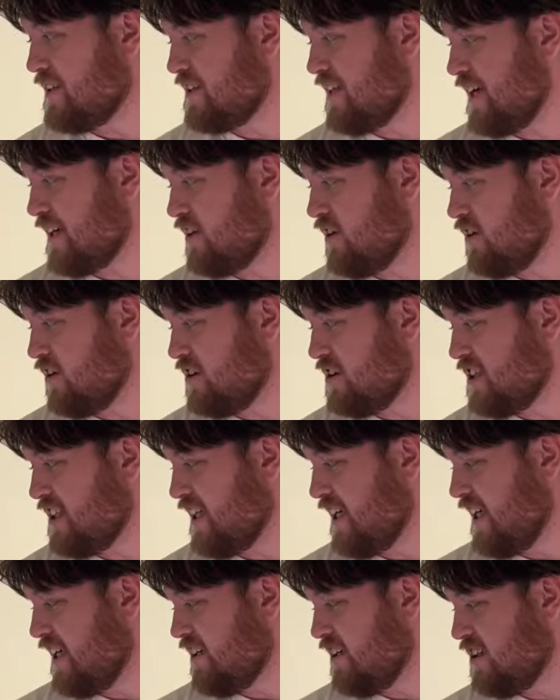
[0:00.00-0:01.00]
technology,
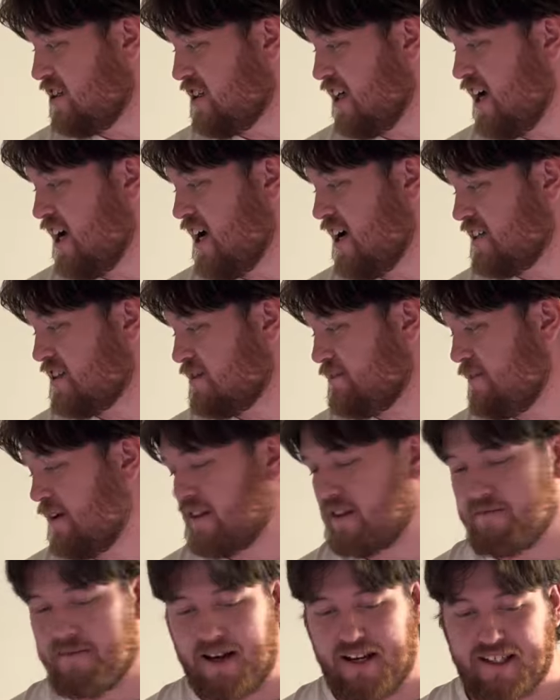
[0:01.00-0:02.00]
English, arts,
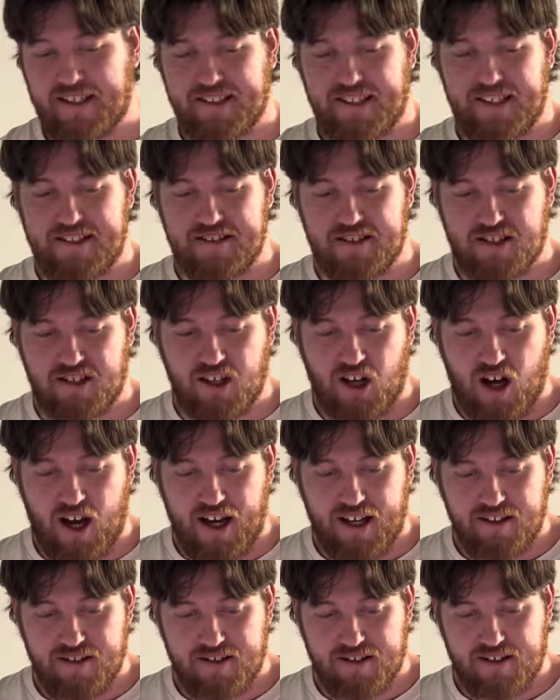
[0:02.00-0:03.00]
mathematics, and
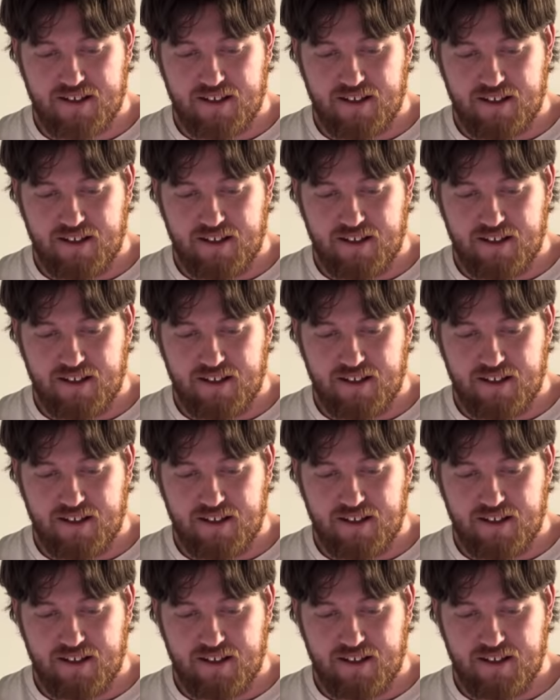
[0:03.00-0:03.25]
science.